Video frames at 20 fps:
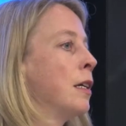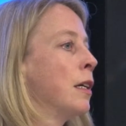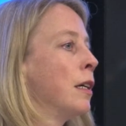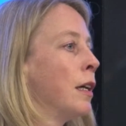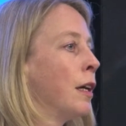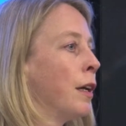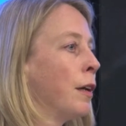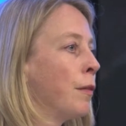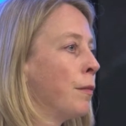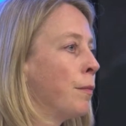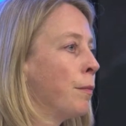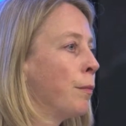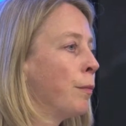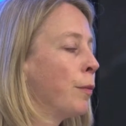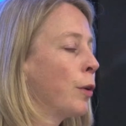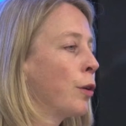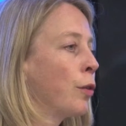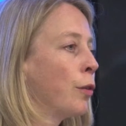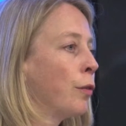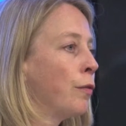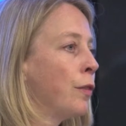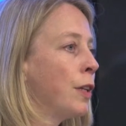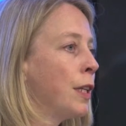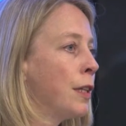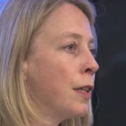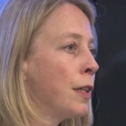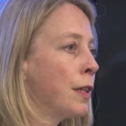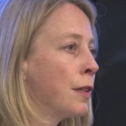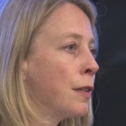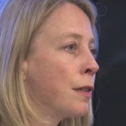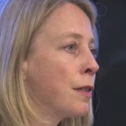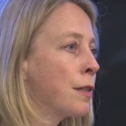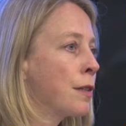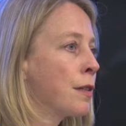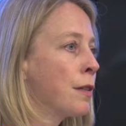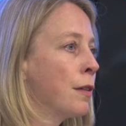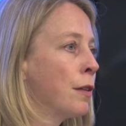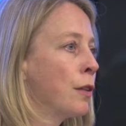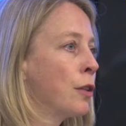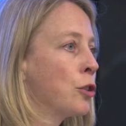
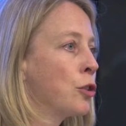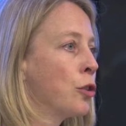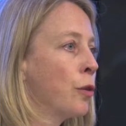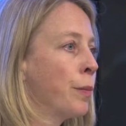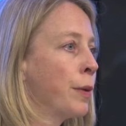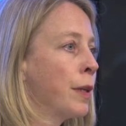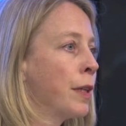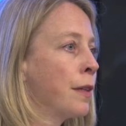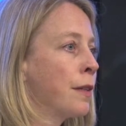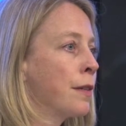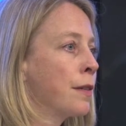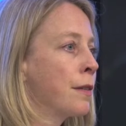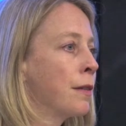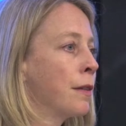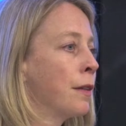convenience shopping